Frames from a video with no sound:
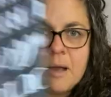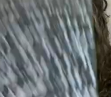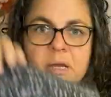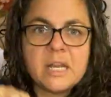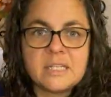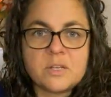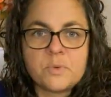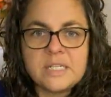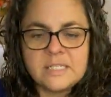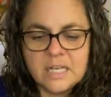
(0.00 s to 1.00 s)
up. But it's a
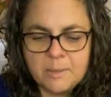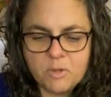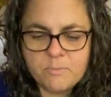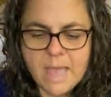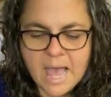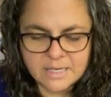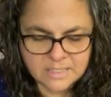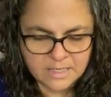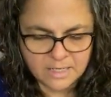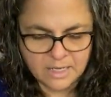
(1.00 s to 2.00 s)
restickable
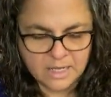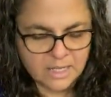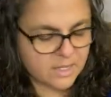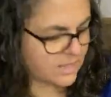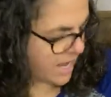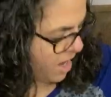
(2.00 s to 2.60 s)
mat. They